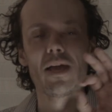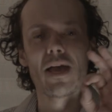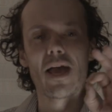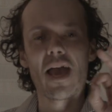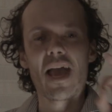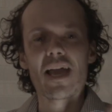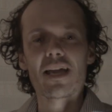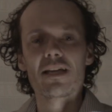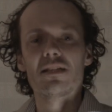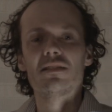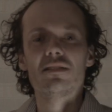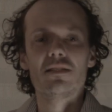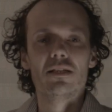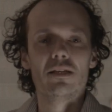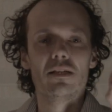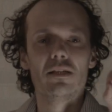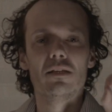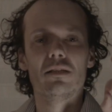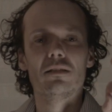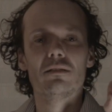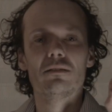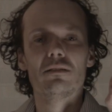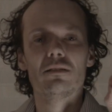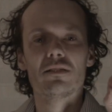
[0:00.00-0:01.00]

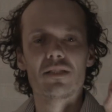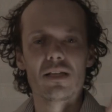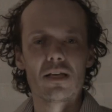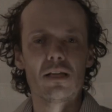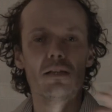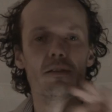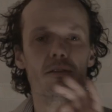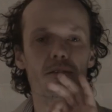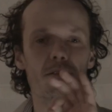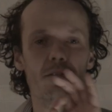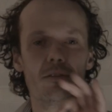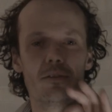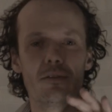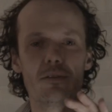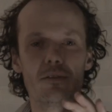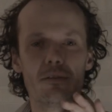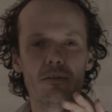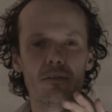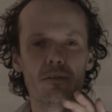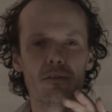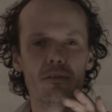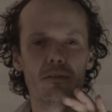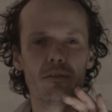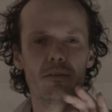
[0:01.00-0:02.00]
acting talent,
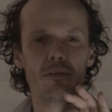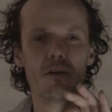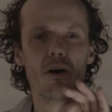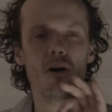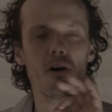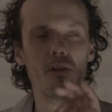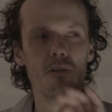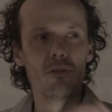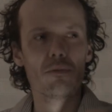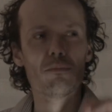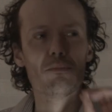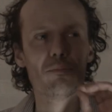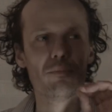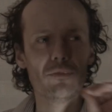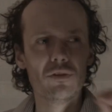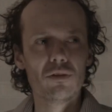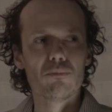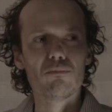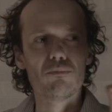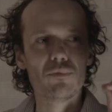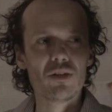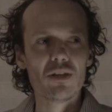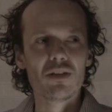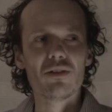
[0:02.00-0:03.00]
all the
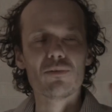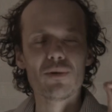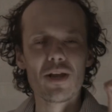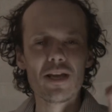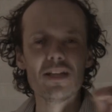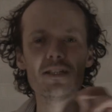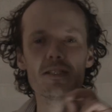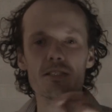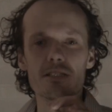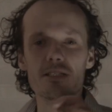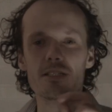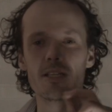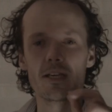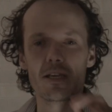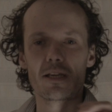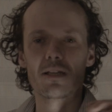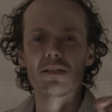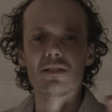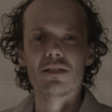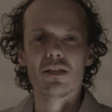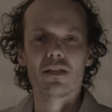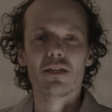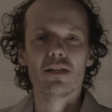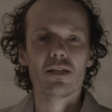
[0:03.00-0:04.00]
greatest
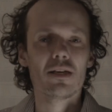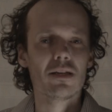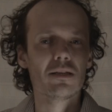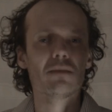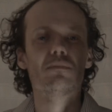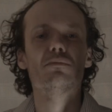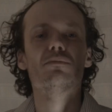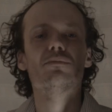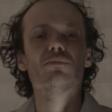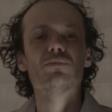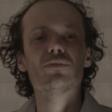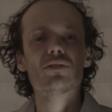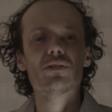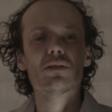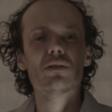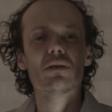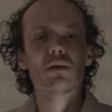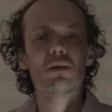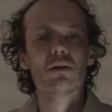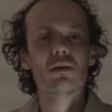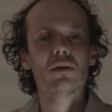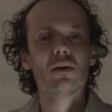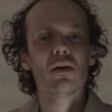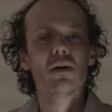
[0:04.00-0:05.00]
acting names,
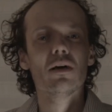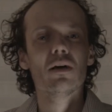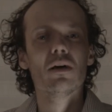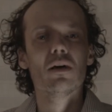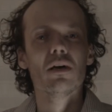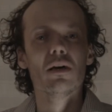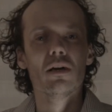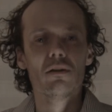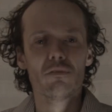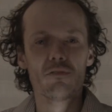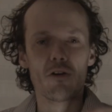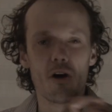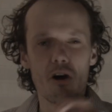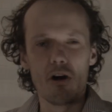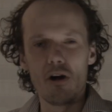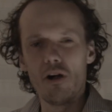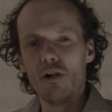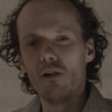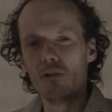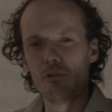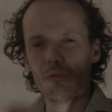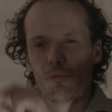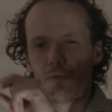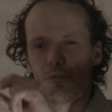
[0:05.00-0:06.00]
have
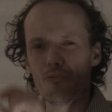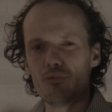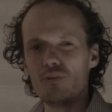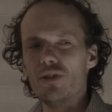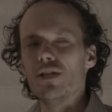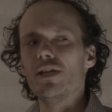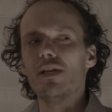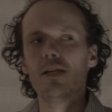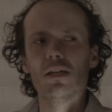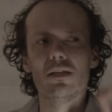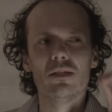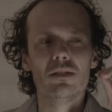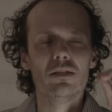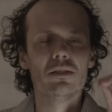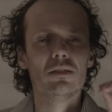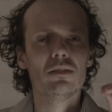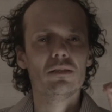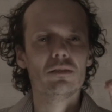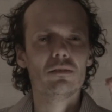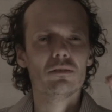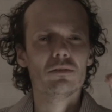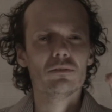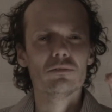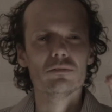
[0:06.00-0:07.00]
all really
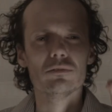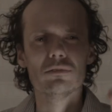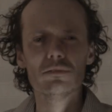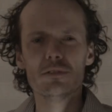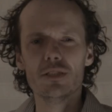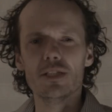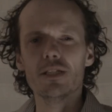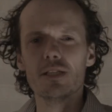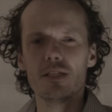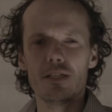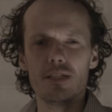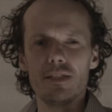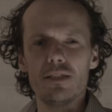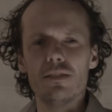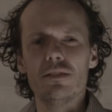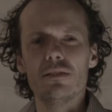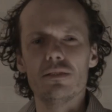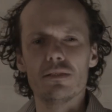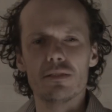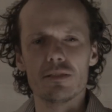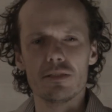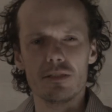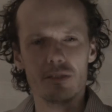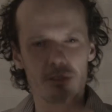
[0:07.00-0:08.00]

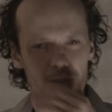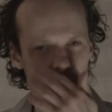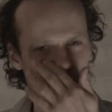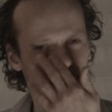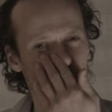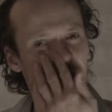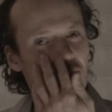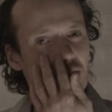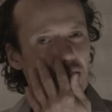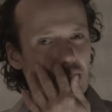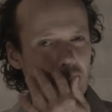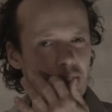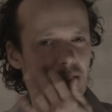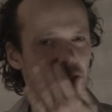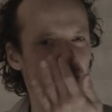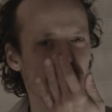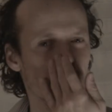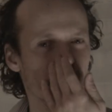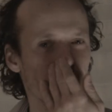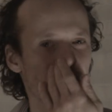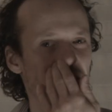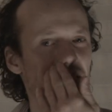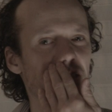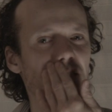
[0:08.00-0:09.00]
got their
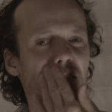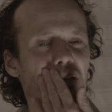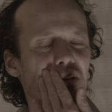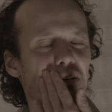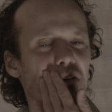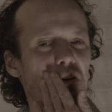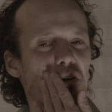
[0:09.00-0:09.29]
skills,